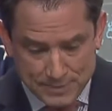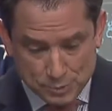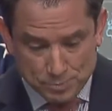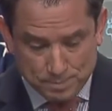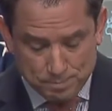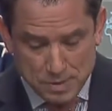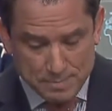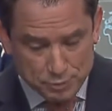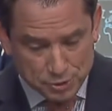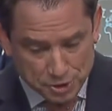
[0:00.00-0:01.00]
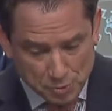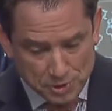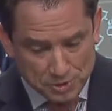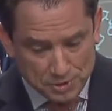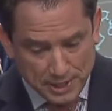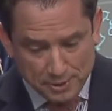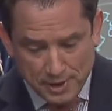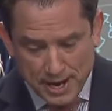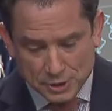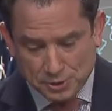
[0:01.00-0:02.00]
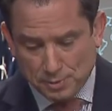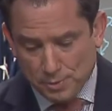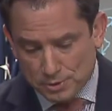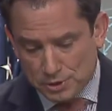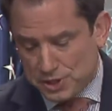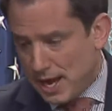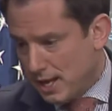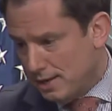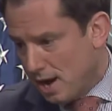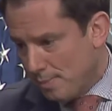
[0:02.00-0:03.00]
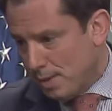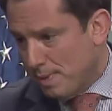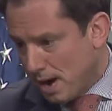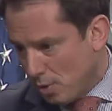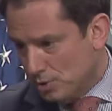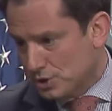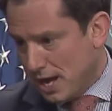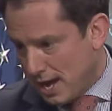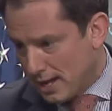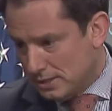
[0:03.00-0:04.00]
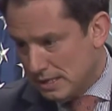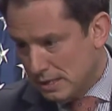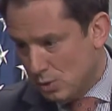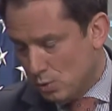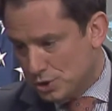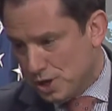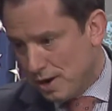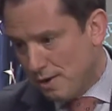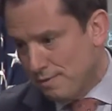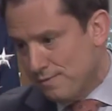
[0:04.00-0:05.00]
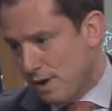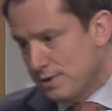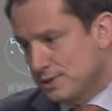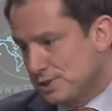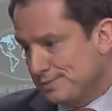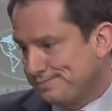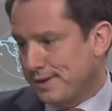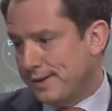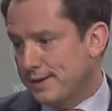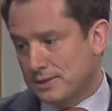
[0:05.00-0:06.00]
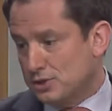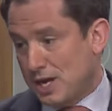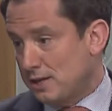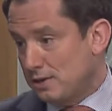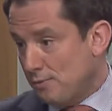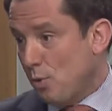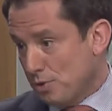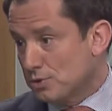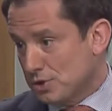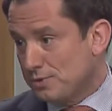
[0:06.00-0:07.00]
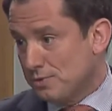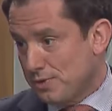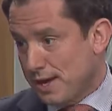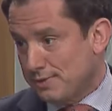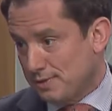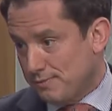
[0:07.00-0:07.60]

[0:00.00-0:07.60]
it's in pursuant to the International Emergency Economic Powers Act, which are various executive orders under that.